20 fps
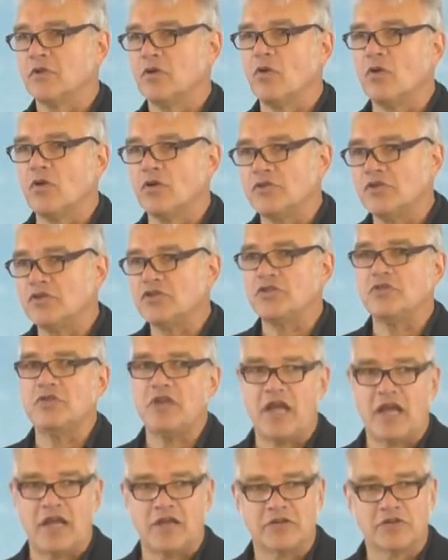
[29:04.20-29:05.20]
or the
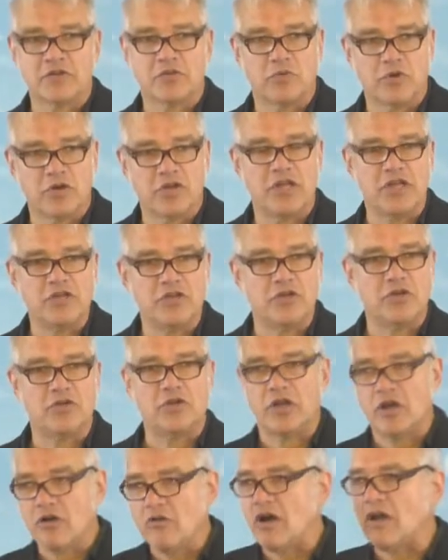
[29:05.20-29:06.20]
Sudan. So what do?
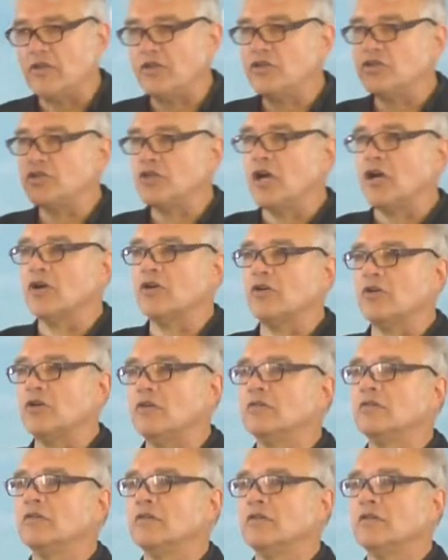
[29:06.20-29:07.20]
They go out in the
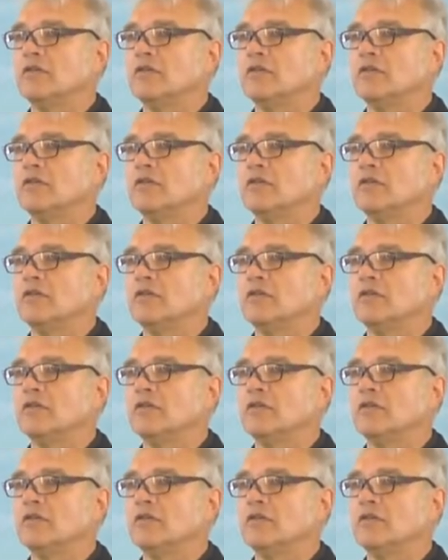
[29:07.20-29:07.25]
jungle,